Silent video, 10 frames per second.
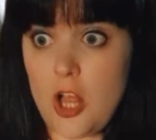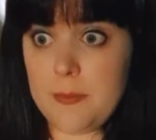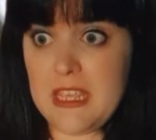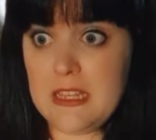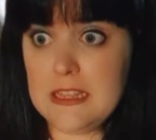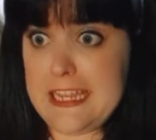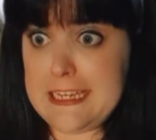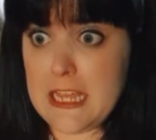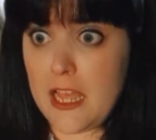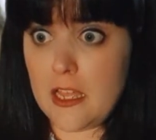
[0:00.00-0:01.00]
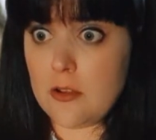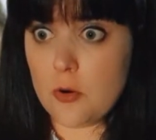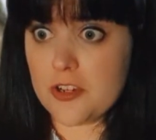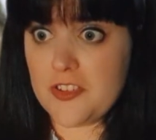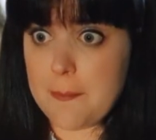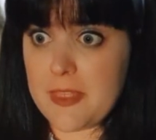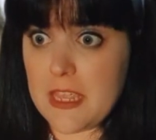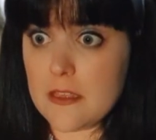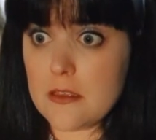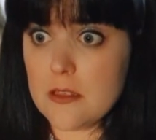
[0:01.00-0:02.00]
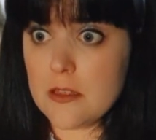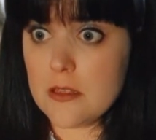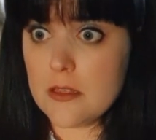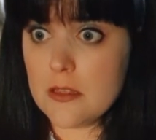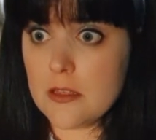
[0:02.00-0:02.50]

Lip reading: could just call me Lena or something.